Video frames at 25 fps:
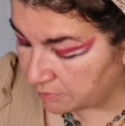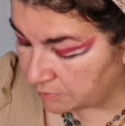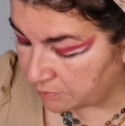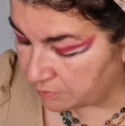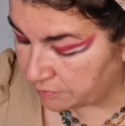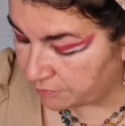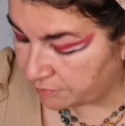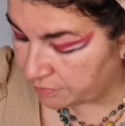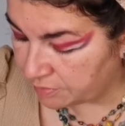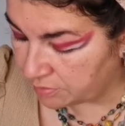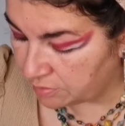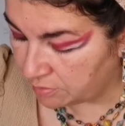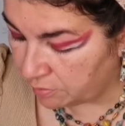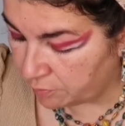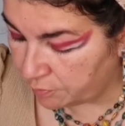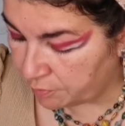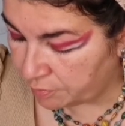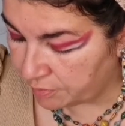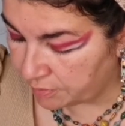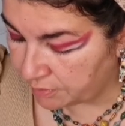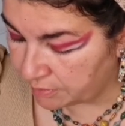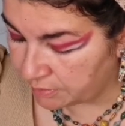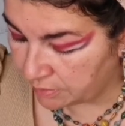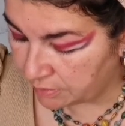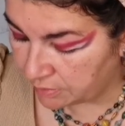They were so
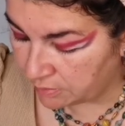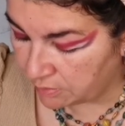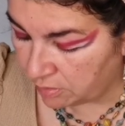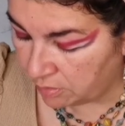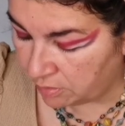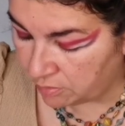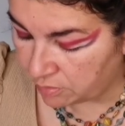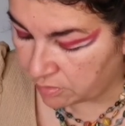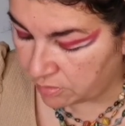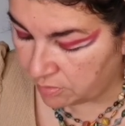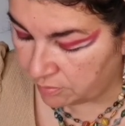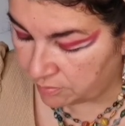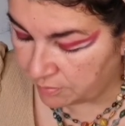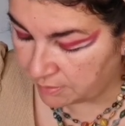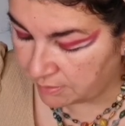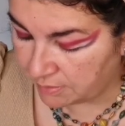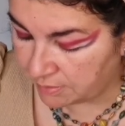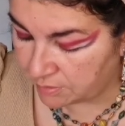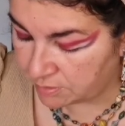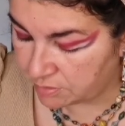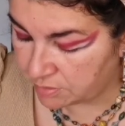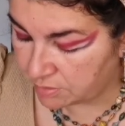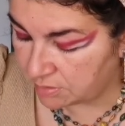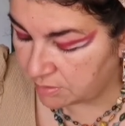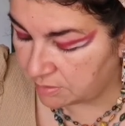pretty color
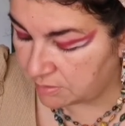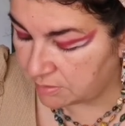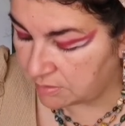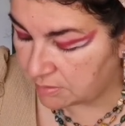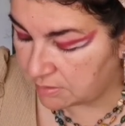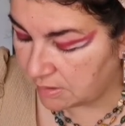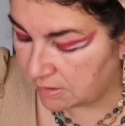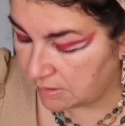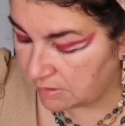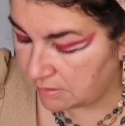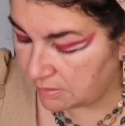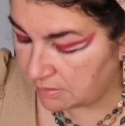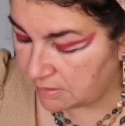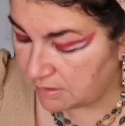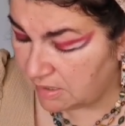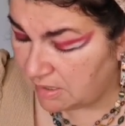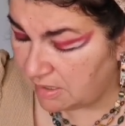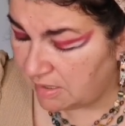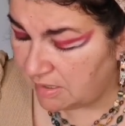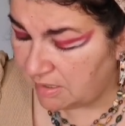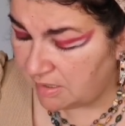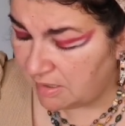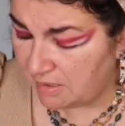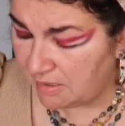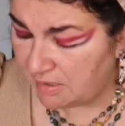combinations,
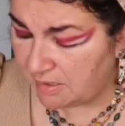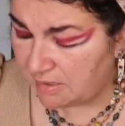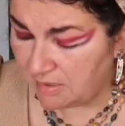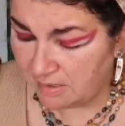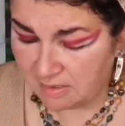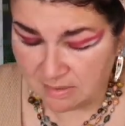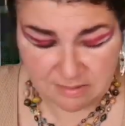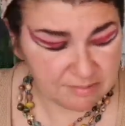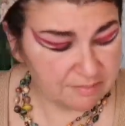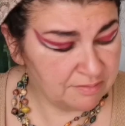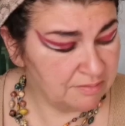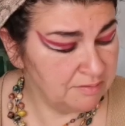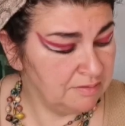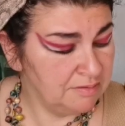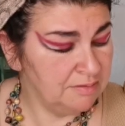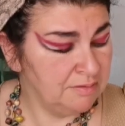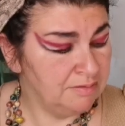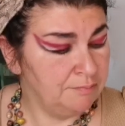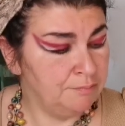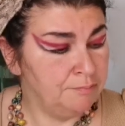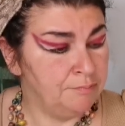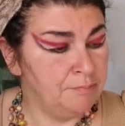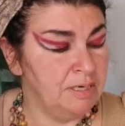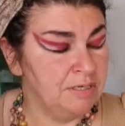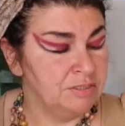and
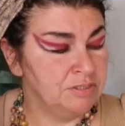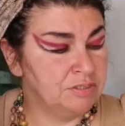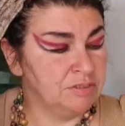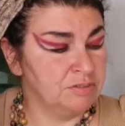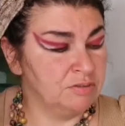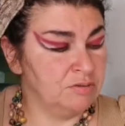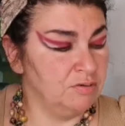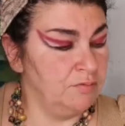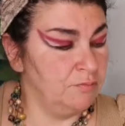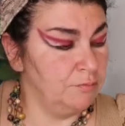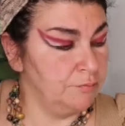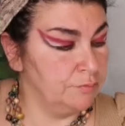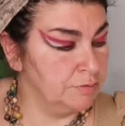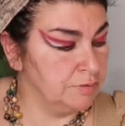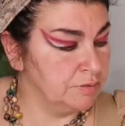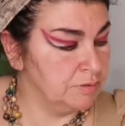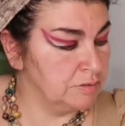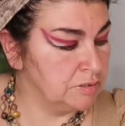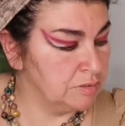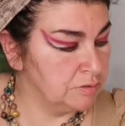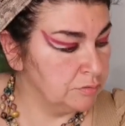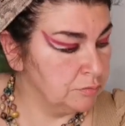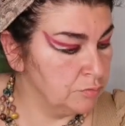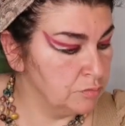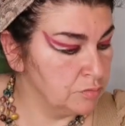the magic of
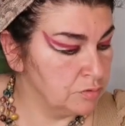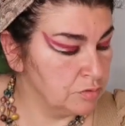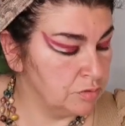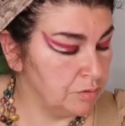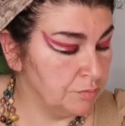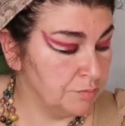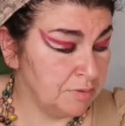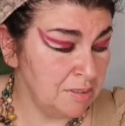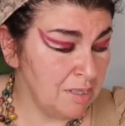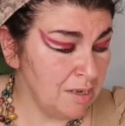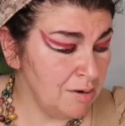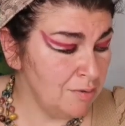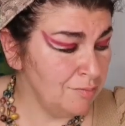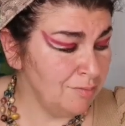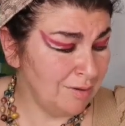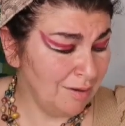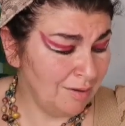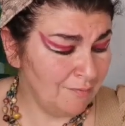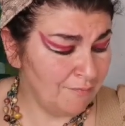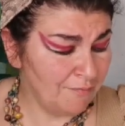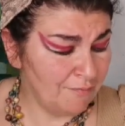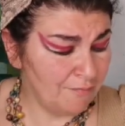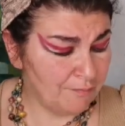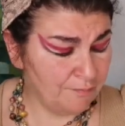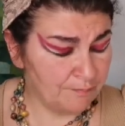this duochrome. Now
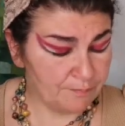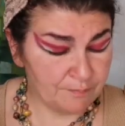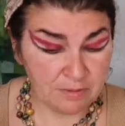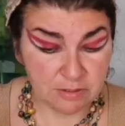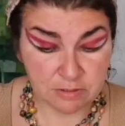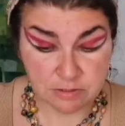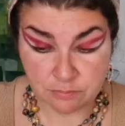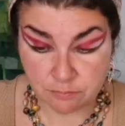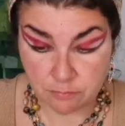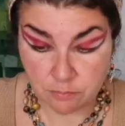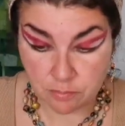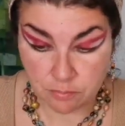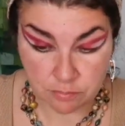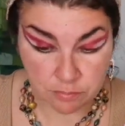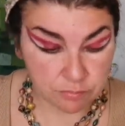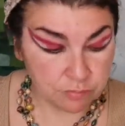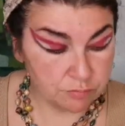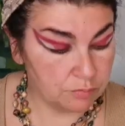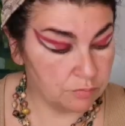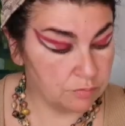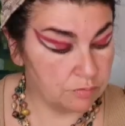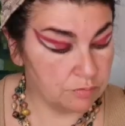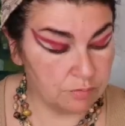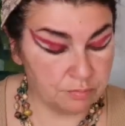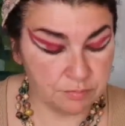we have much more
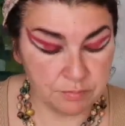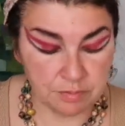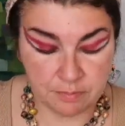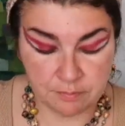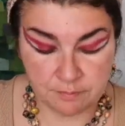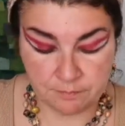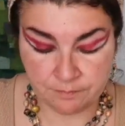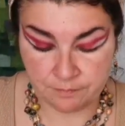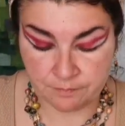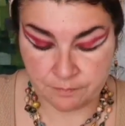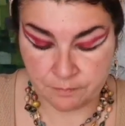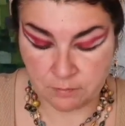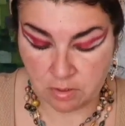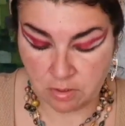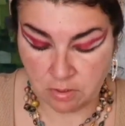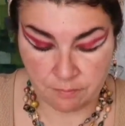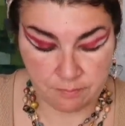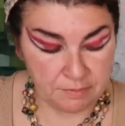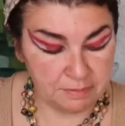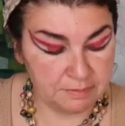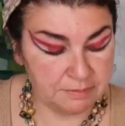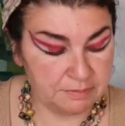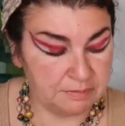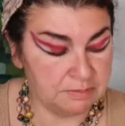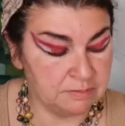duochrome
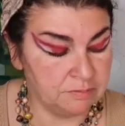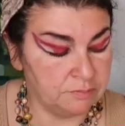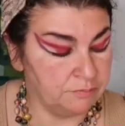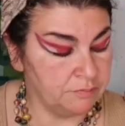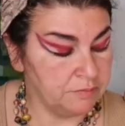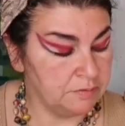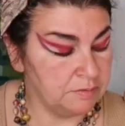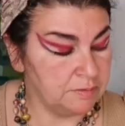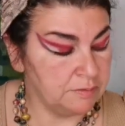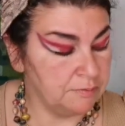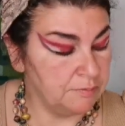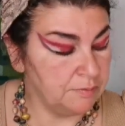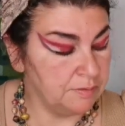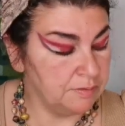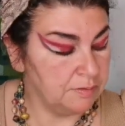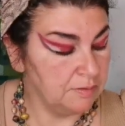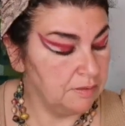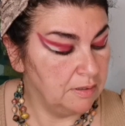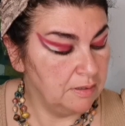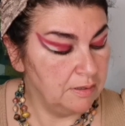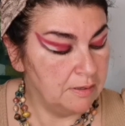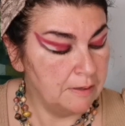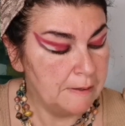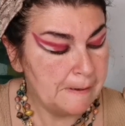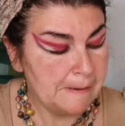companies, obviously, but
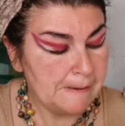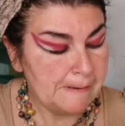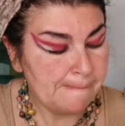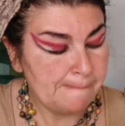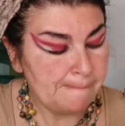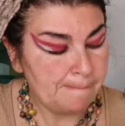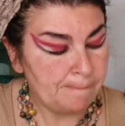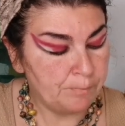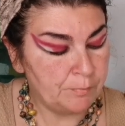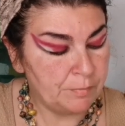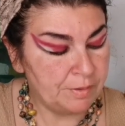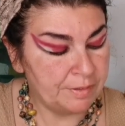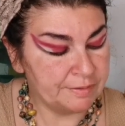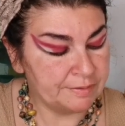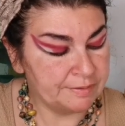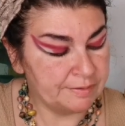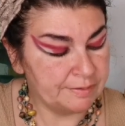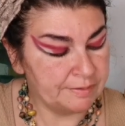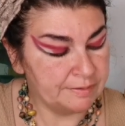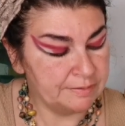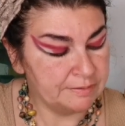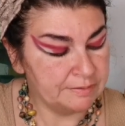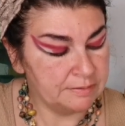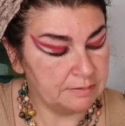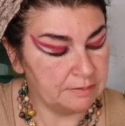back
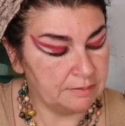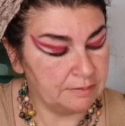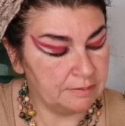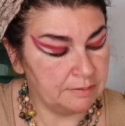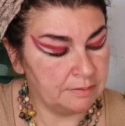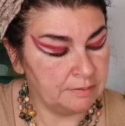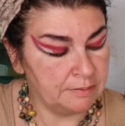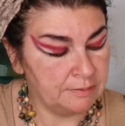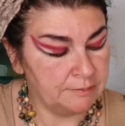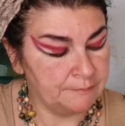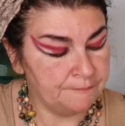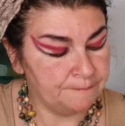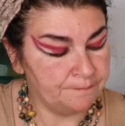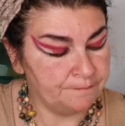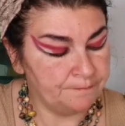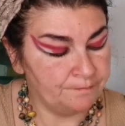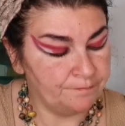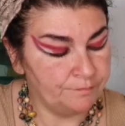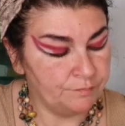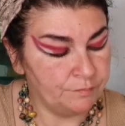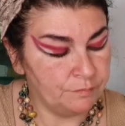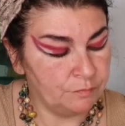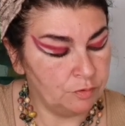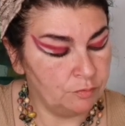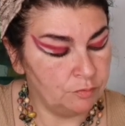days,
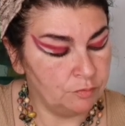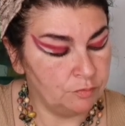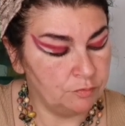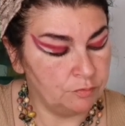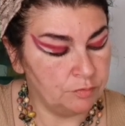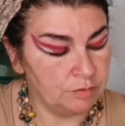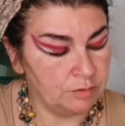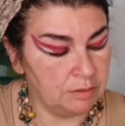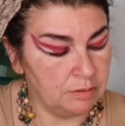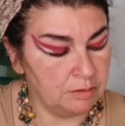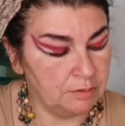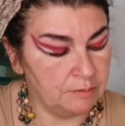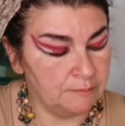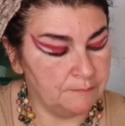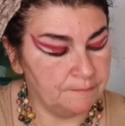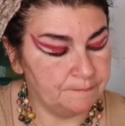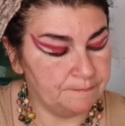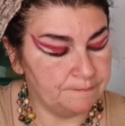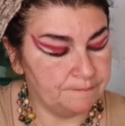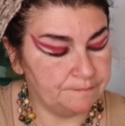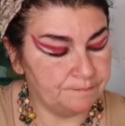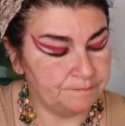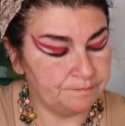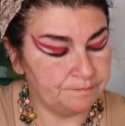not really.